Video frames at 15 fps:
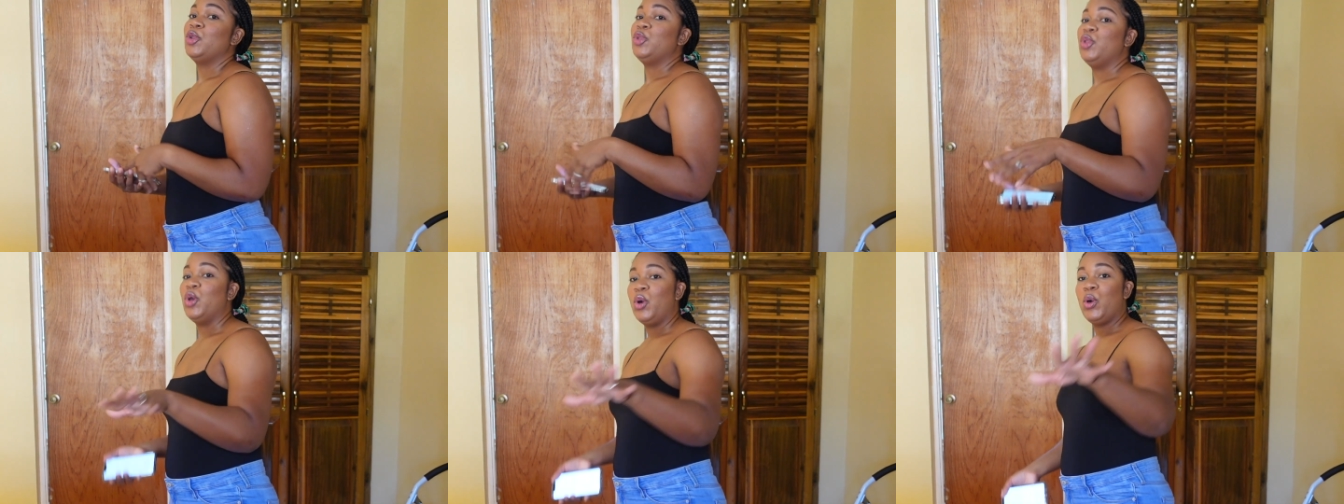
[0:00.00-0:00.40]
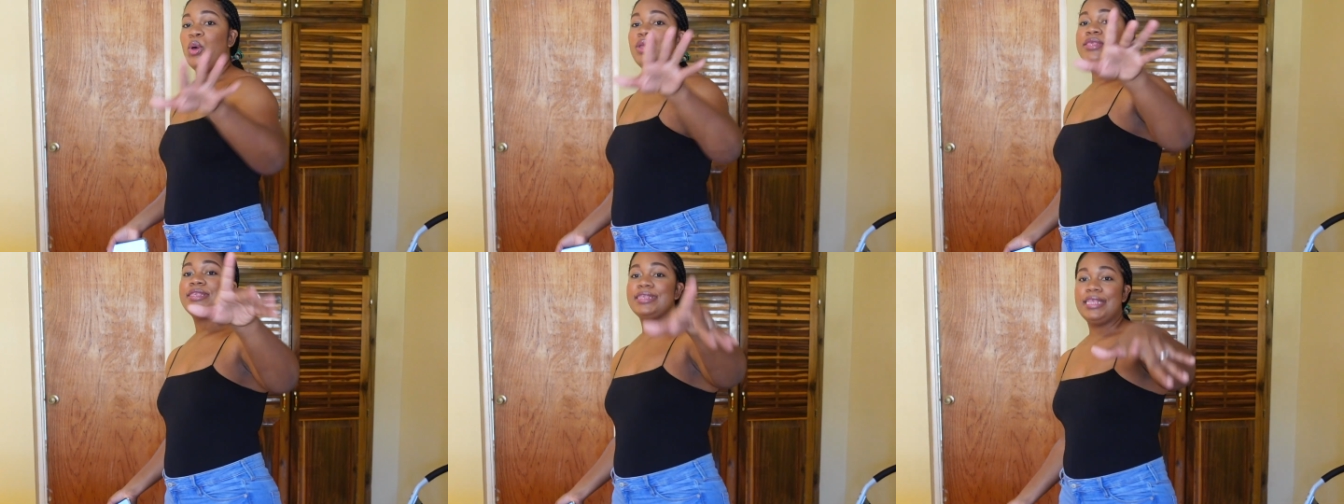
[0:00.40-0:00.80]

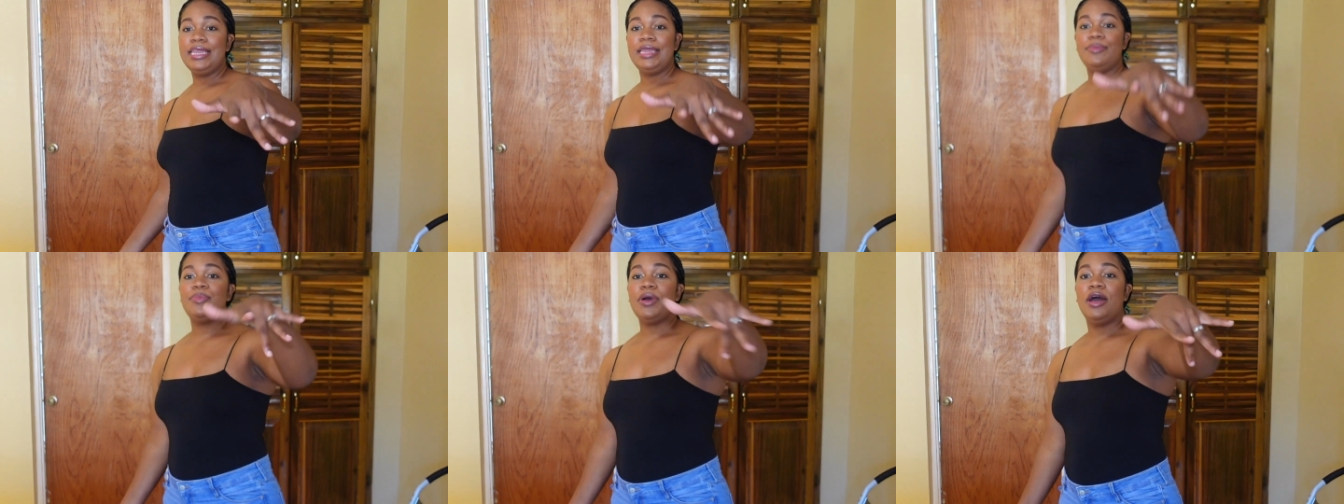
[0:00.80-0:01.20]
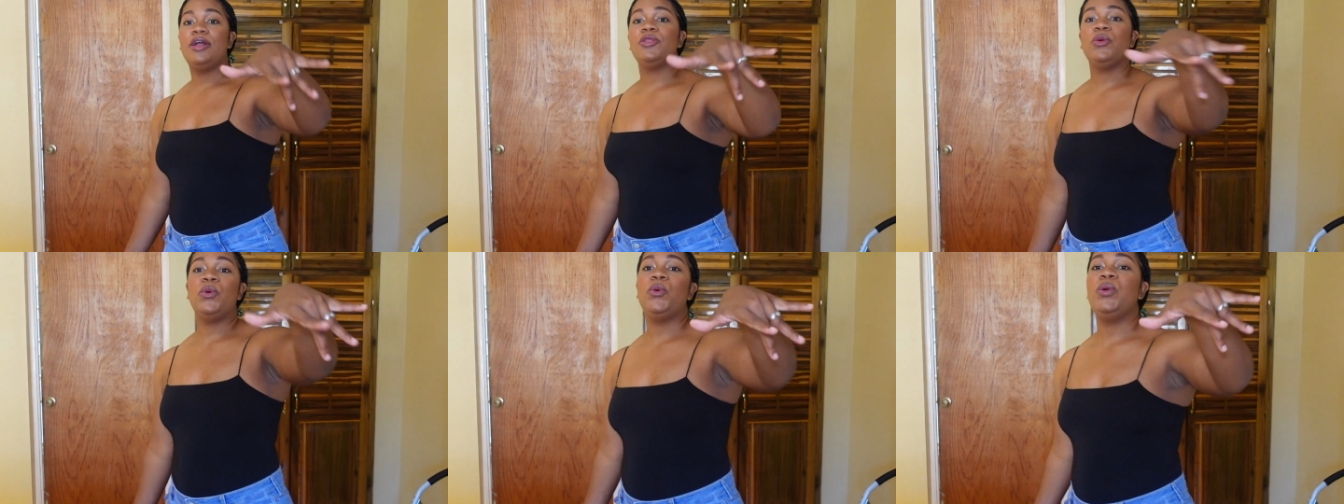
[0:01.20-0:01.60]
don't sleep
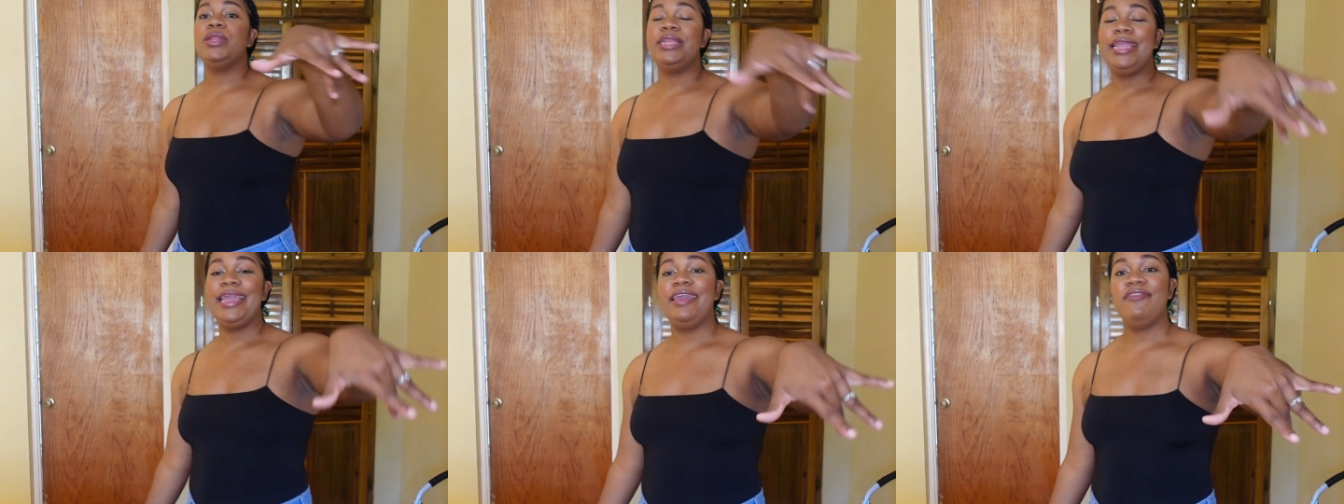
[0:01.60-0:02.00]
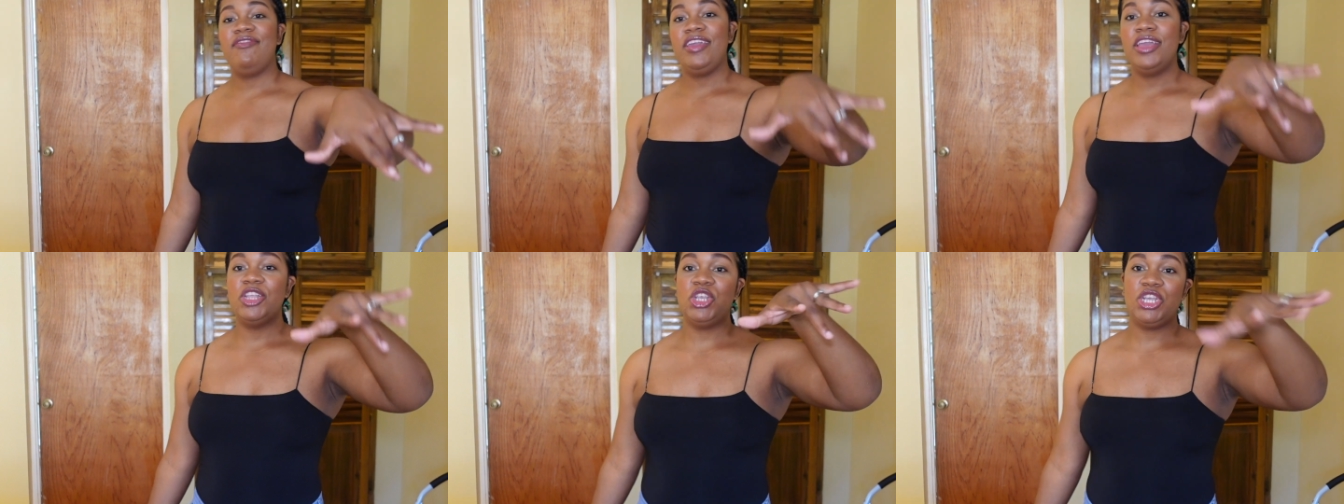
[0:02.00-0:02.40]
on Old
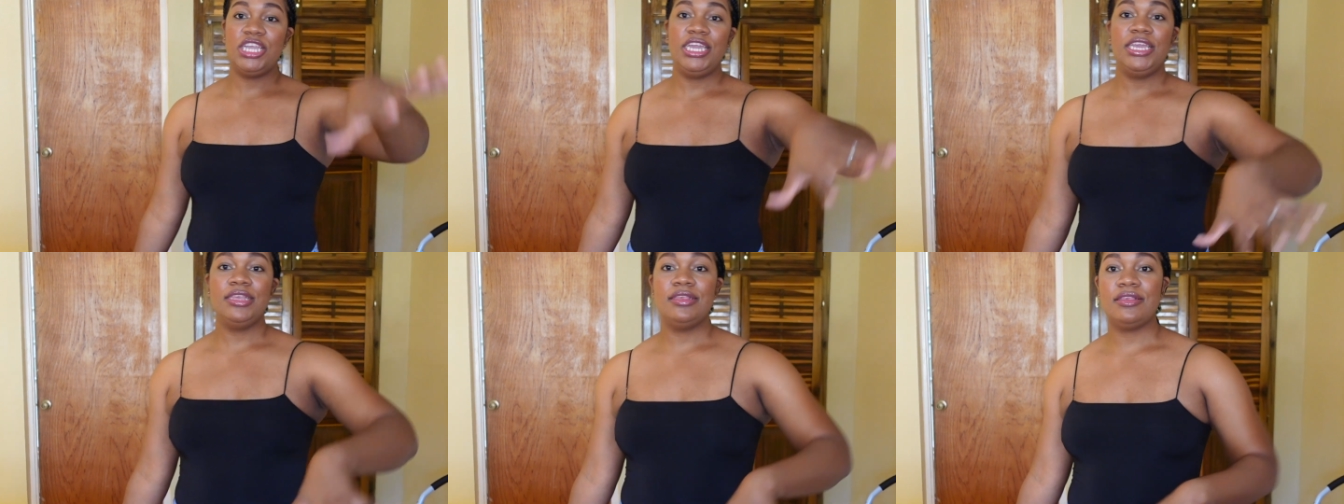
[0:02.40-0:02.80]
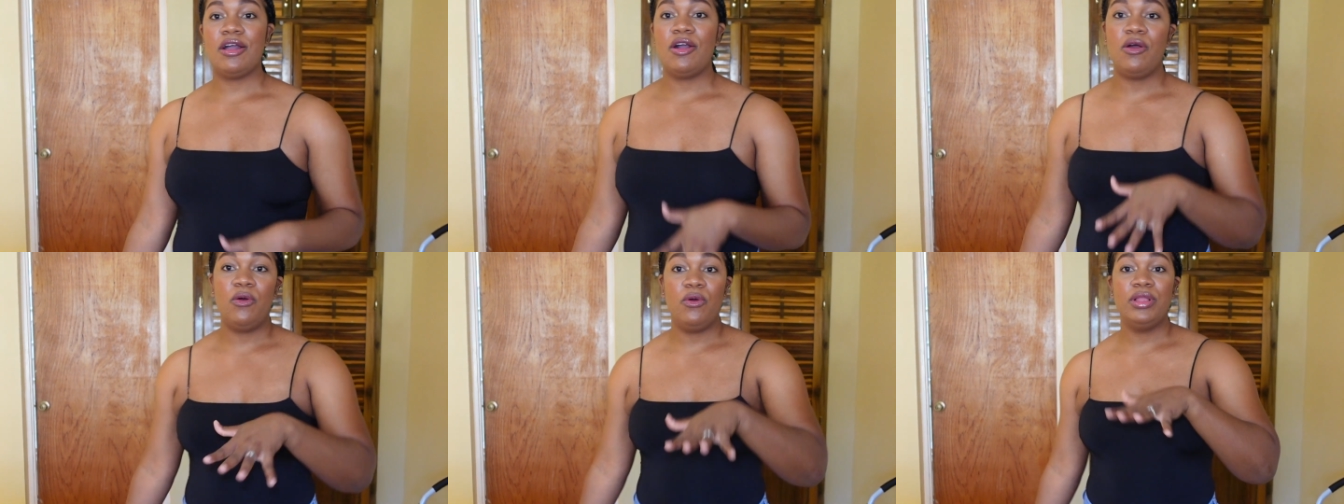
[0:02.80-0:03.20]
Navy jeans
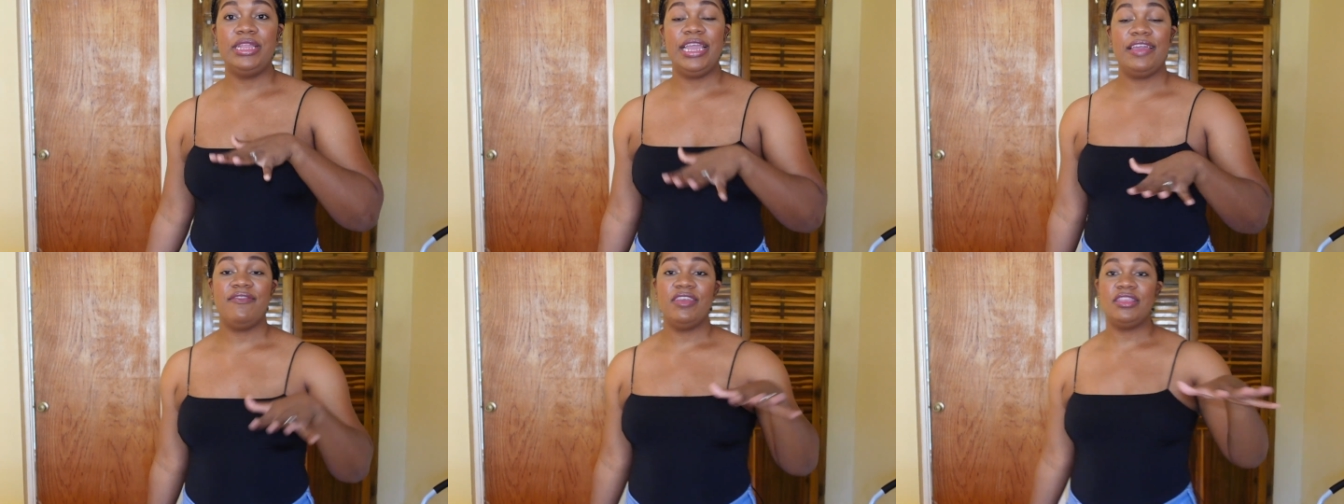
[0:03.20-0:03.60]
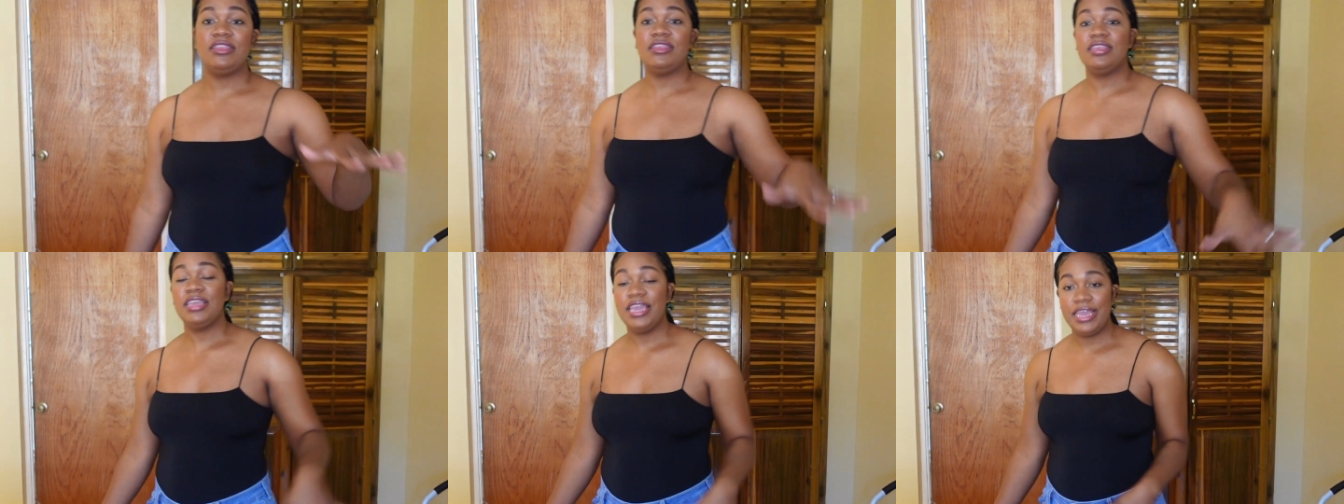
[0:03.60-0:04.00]
or Old Navy
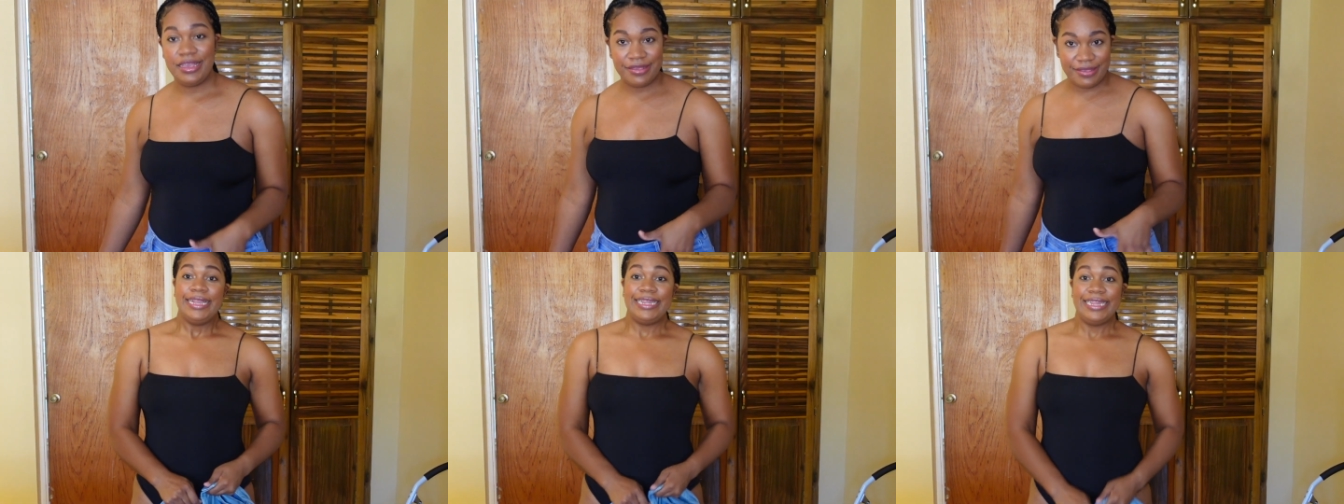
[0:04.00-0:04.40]
things